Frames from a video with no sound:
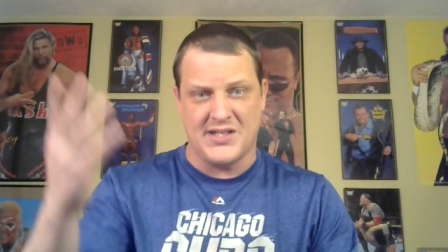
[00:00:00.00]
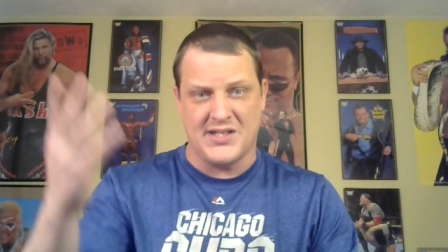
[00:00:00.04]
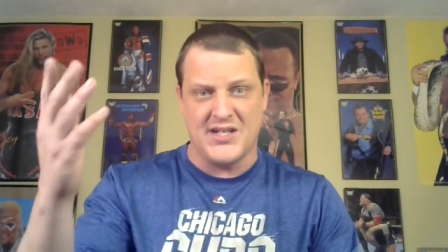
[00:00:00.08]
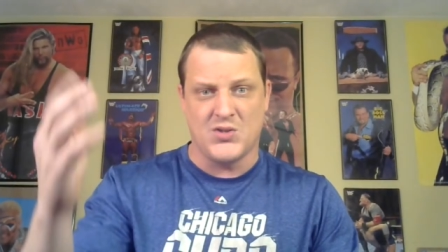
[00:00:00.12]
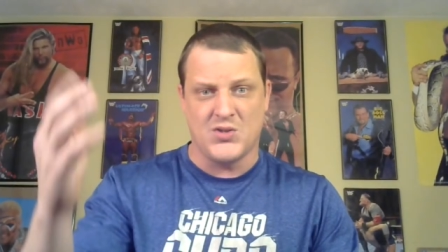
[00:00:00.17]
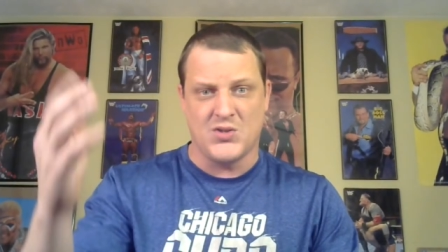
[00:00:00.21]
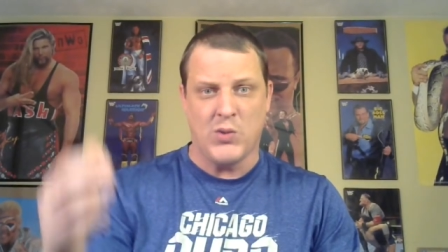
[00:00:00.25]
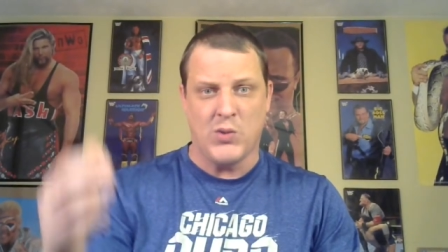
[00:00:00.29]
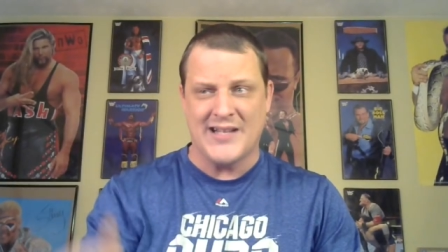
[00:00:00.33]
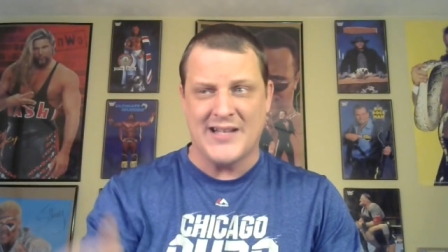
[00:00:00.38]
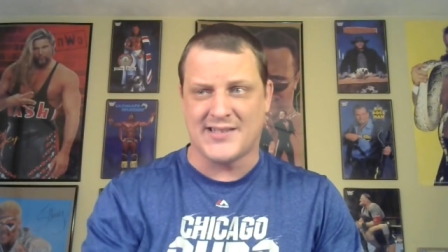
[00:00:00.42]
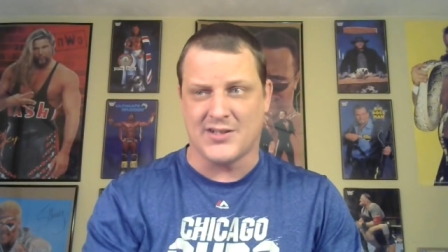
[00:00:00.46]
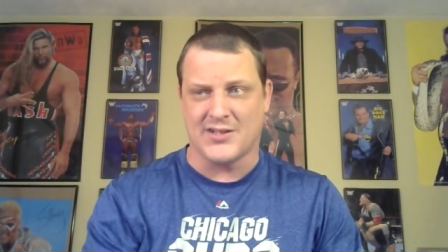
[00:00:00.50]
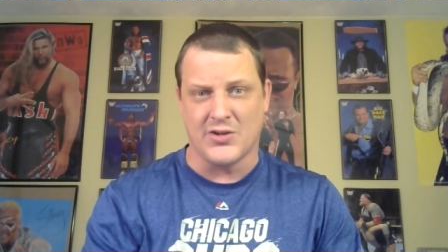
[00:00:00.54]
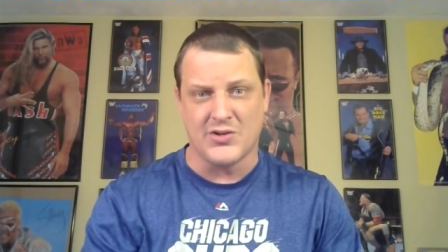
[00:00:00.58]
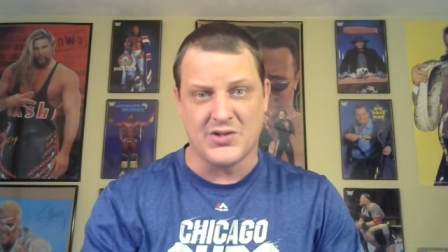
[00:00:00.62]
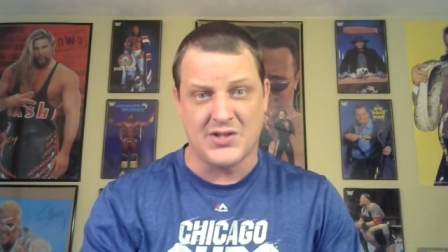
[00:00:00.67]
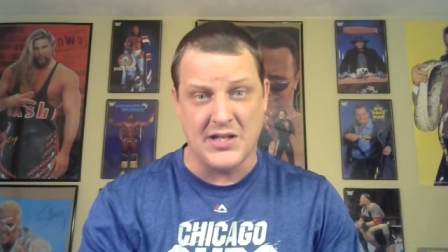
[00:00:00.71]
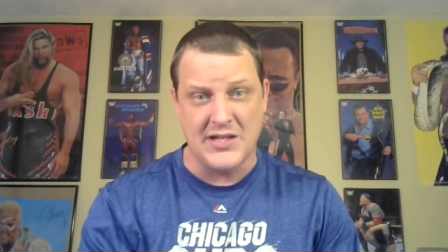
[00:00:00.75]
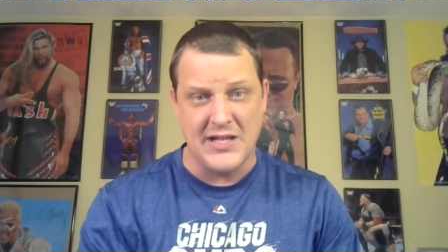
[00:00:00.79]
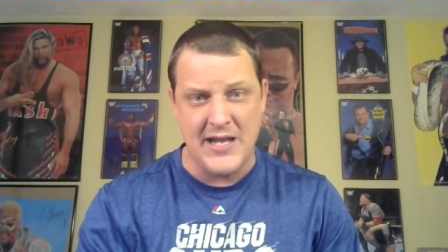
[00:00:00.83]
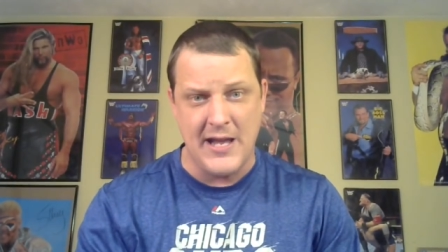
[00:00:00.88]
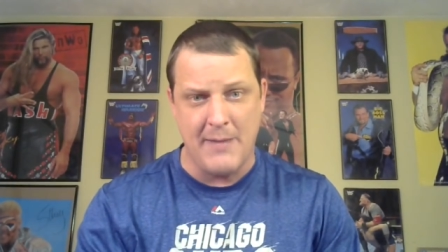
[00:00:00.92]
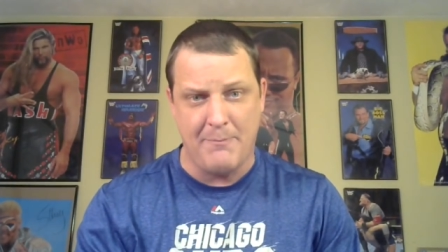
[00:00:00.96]
these wrestlers
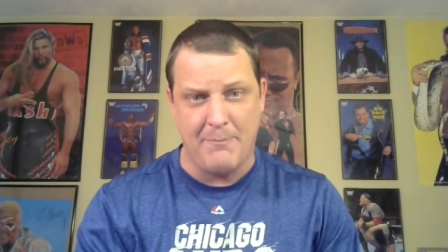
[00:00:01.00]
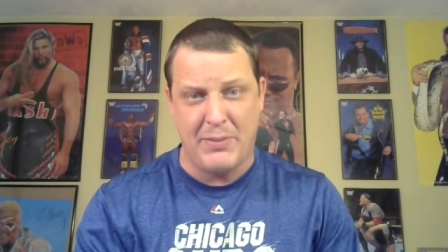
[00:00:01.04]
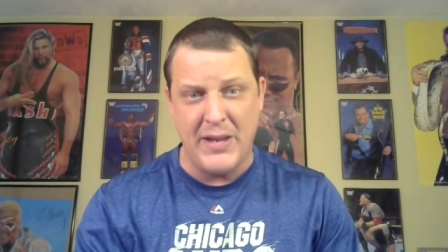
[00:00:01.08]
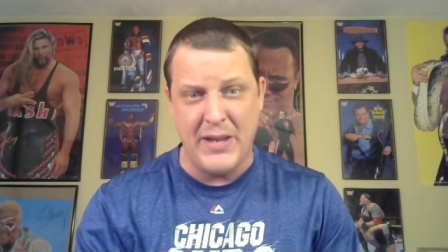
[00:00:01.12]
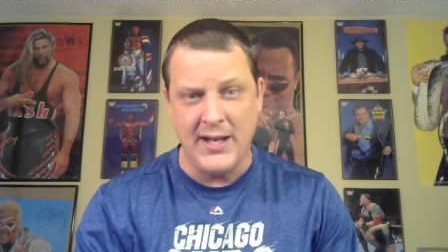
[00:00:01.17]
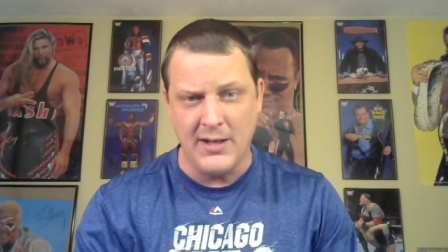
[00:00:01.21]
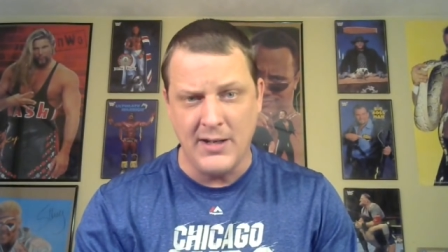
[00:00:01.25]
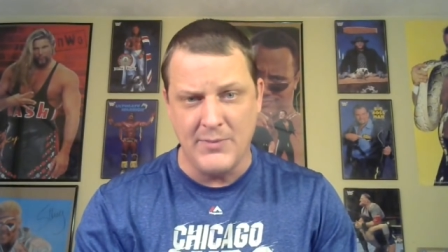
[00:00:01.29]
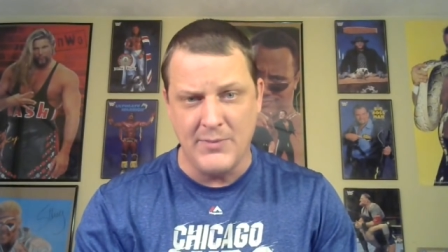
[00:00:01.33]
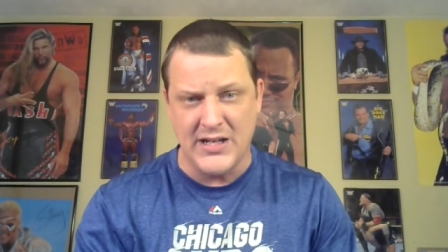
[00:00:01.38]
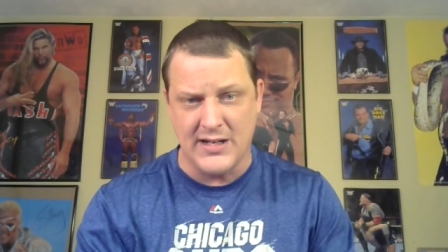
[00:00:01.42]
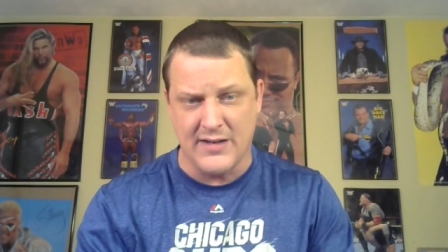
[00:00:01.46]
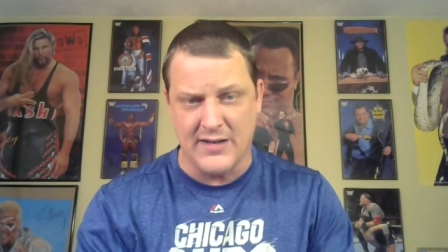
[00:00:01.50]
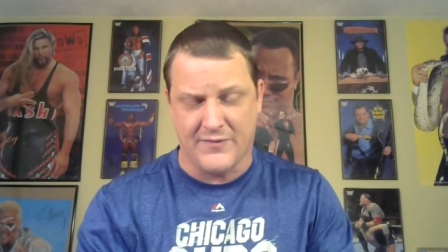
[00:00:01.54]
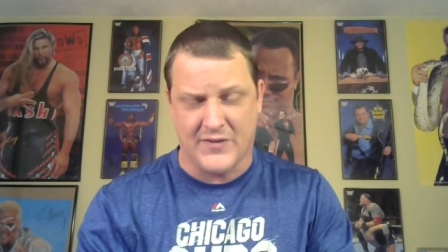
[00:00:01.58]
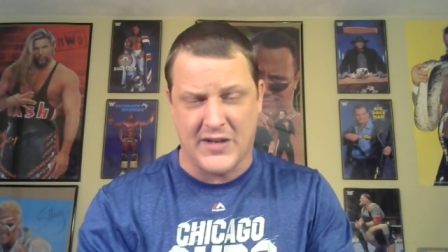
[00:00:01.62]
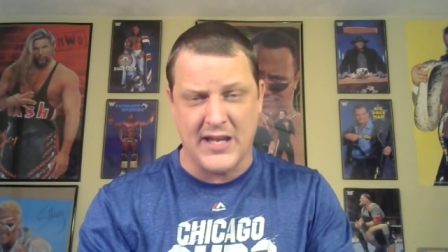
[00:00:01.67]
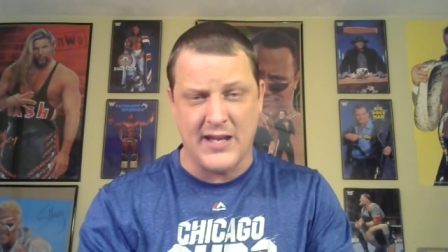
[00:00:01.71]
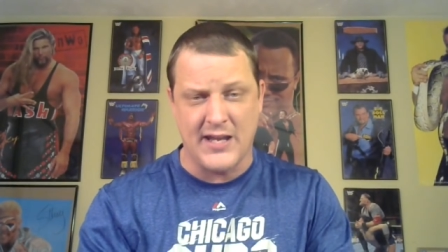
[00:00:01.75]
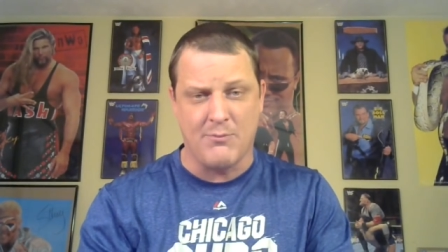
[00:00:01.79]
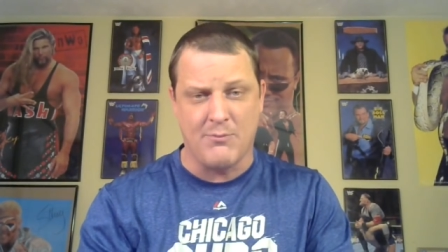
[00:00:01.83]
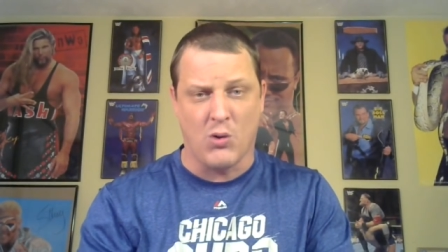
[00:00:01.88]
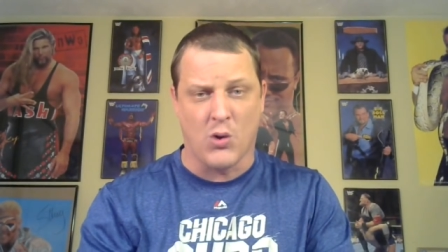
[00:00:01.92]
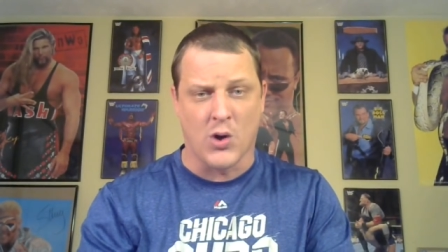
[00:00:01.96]
are the epitome of
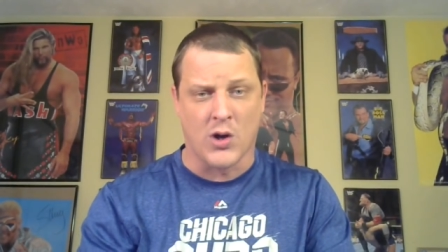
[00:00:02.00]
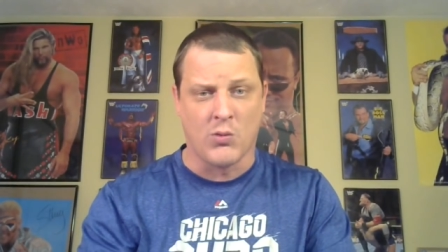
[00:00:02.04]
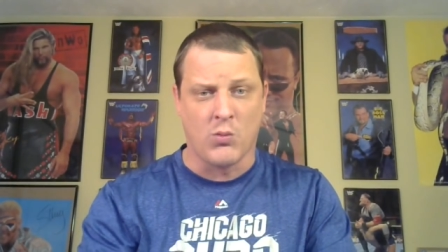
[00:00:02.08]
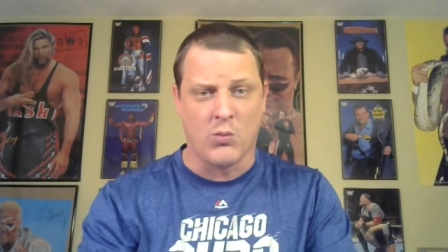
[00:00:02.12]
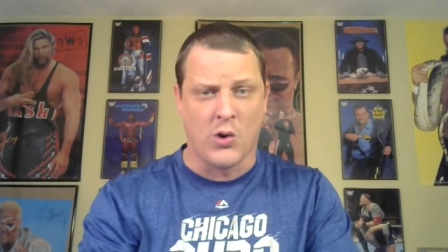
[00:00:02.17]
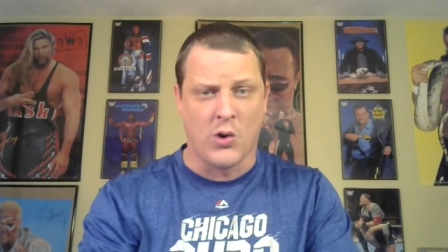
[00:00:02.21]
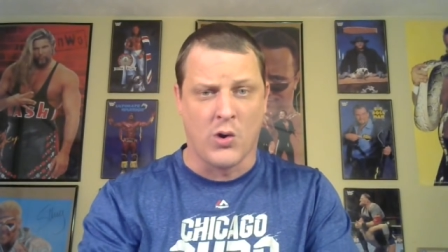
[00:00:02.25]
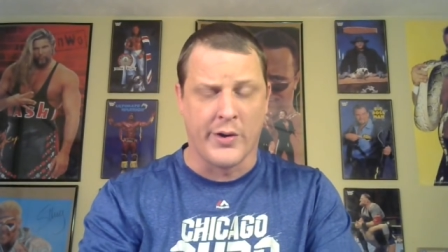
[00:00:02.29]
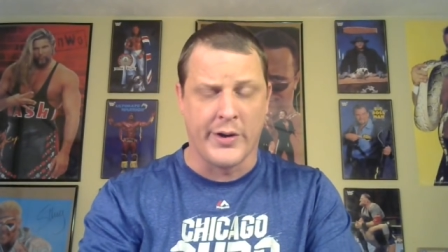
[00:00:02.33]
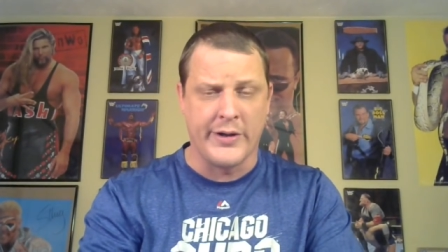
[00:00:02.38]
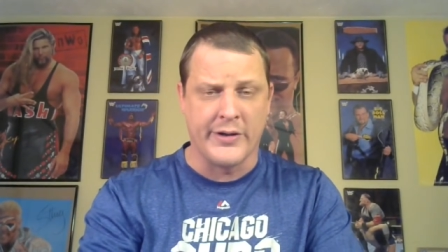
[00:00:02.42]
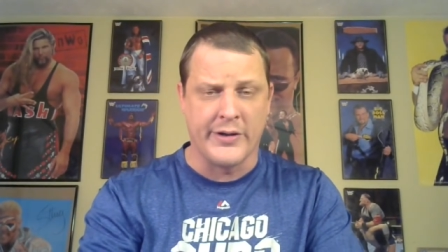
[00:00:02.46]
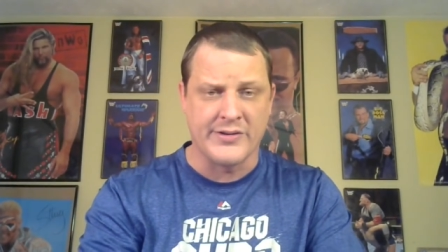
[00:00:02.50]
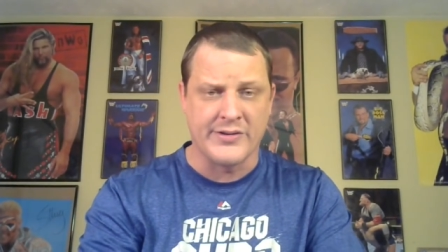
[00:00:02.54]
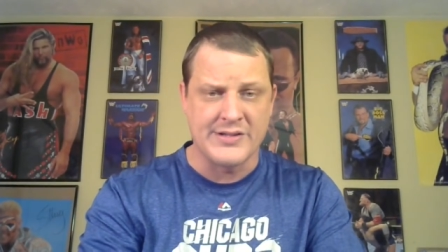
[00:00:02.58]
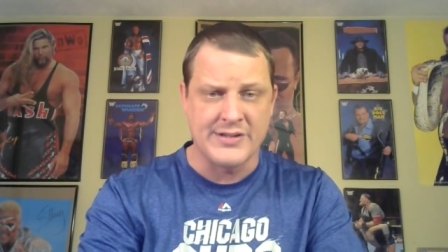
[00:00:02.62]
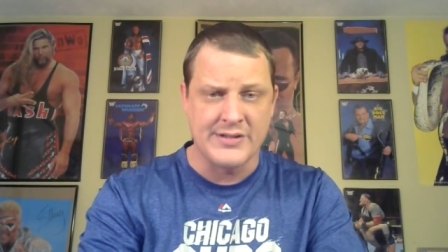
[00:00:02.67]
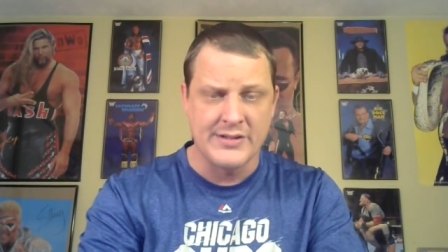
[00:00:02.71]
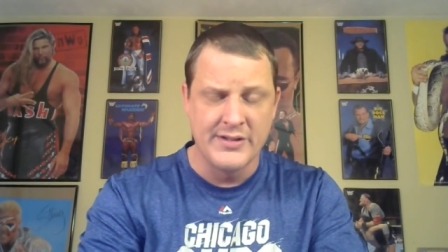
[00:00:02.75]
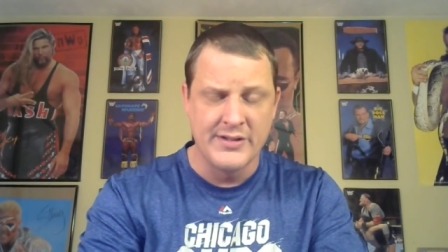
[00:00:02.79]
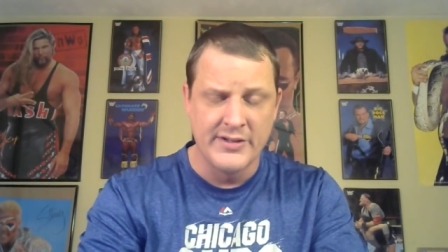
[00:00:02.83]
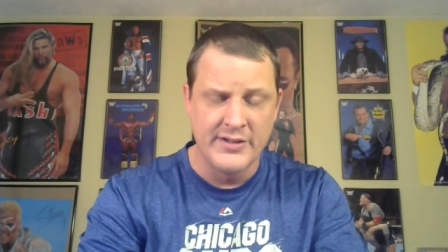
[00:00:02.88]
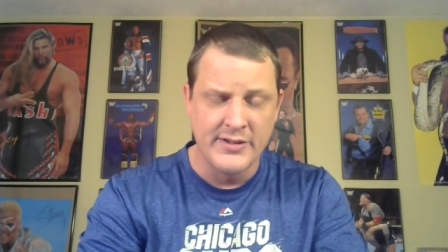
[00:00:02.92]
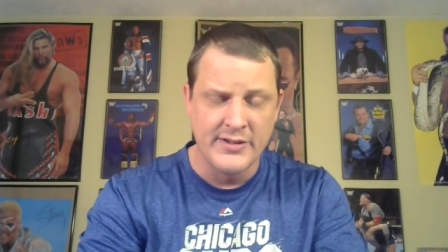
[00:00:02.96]
keyboard warriors.